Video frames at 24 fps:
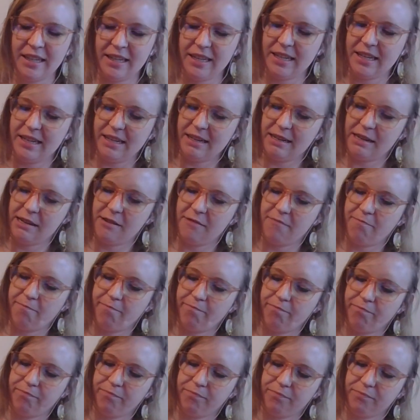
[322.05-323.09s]
Um,
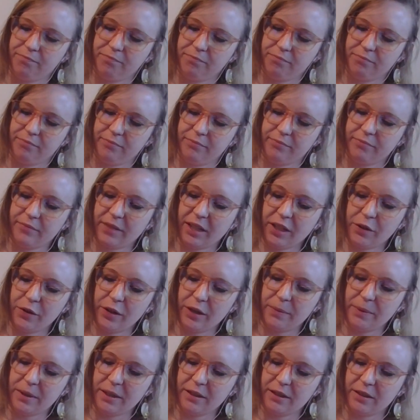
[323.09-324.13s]
my
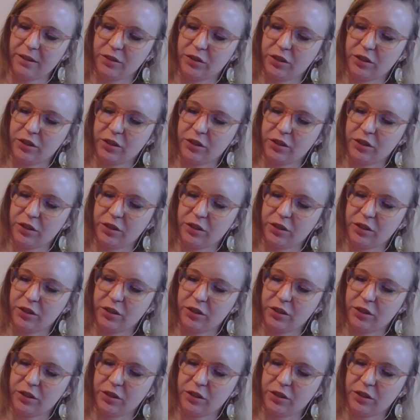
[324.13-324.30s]
grandma,